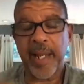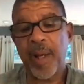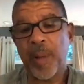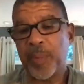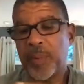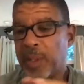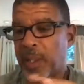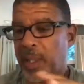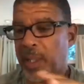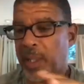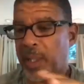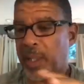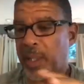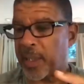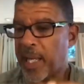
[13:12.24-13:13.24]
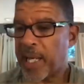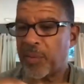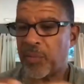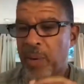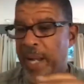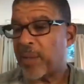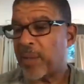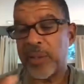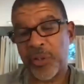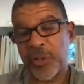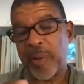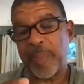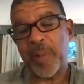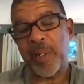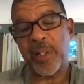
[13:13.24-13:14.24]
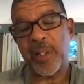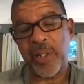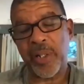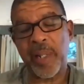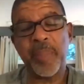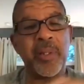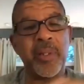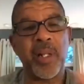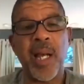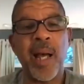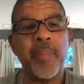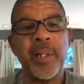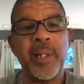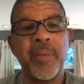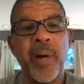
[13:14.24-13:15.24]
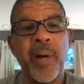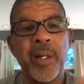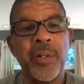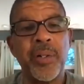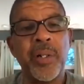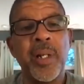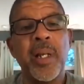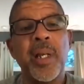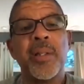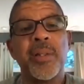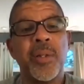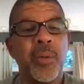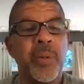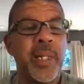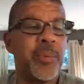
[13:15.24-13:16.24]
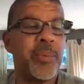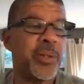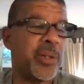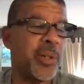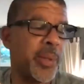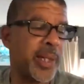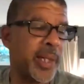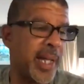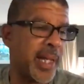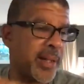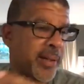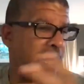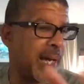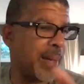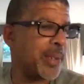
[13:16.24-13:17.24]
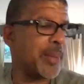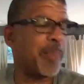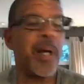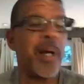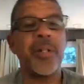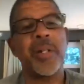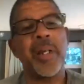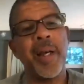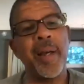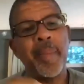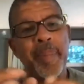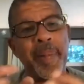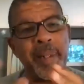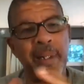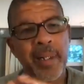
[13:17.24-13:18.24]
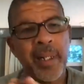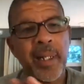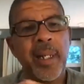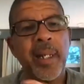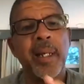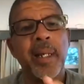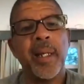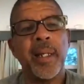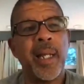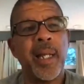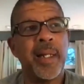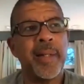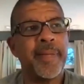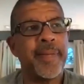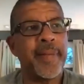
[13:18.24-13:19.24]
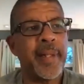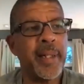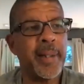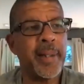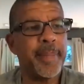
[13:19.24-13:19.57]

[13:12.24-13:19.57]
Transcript: helped kind of wrangle the script into shape. He's a comedy writer. So he was doing a lot of comedy punch up and a lot of